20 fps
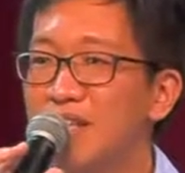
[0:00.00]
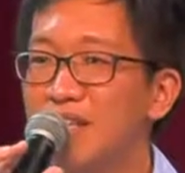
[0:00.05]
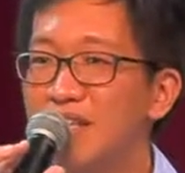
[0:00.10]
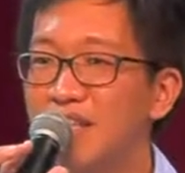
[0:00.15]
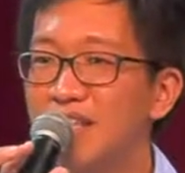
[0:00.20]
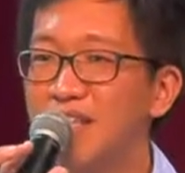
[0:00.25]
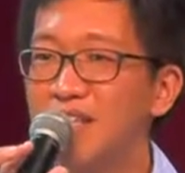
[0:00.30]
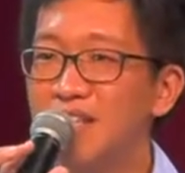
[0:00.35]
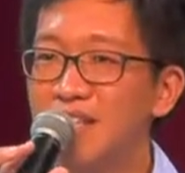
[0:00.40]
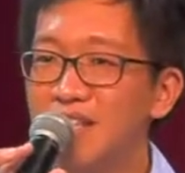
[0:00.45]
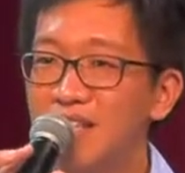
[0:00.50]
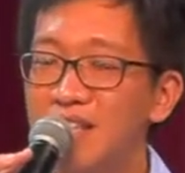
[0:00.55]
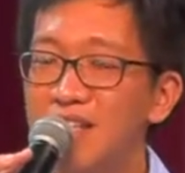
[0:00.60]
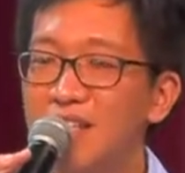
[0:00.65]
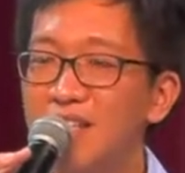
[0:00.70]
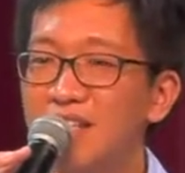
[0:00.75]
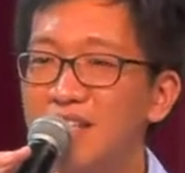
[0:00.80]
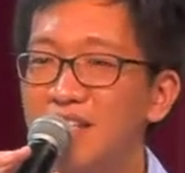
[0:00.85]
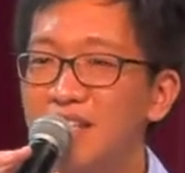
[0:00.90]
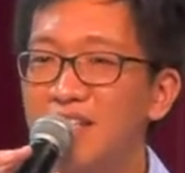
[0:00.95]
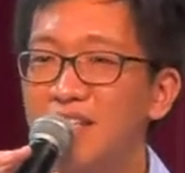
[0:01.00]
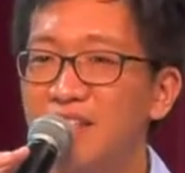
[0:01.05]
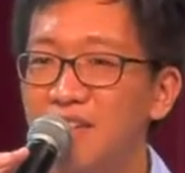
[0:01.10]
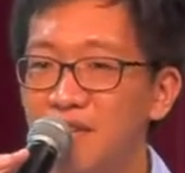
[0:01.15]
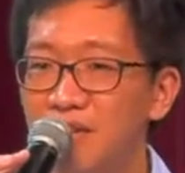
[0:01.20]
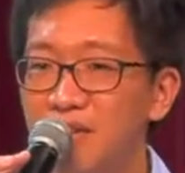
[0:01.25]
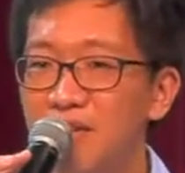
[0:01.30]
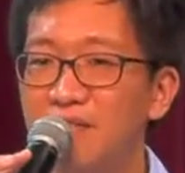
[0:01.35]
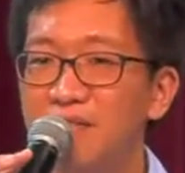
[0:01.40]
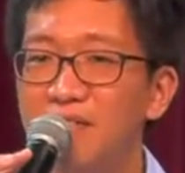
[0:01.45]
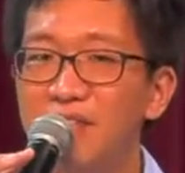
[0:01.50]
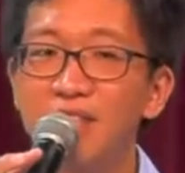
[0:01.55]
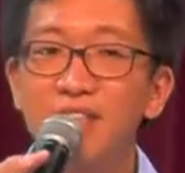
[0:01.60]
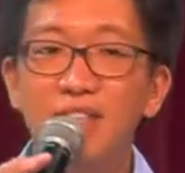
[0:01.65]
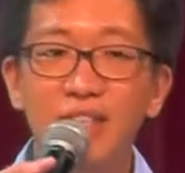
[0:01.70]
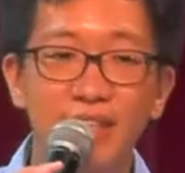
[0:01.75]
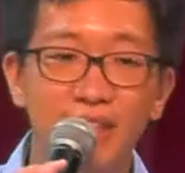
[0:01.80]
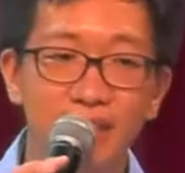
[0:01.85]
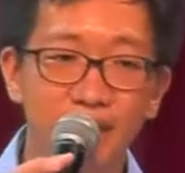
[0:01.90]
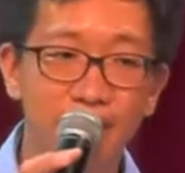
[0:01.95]
in, in, in all of
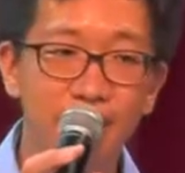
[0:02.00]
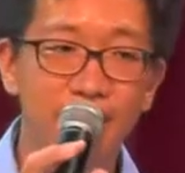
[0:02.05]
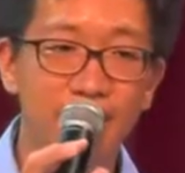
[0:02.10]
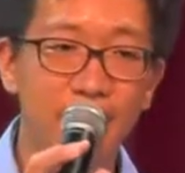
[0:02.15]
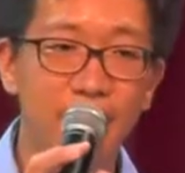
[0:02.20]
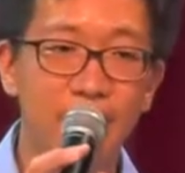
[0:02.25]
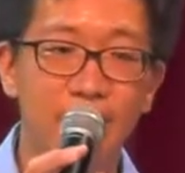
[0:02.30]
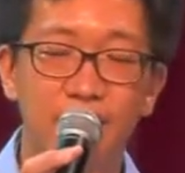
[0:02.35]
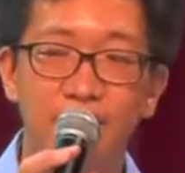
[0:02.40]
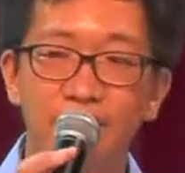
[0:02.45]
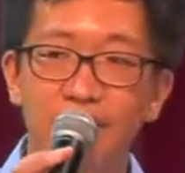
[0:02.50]
this, I think we can,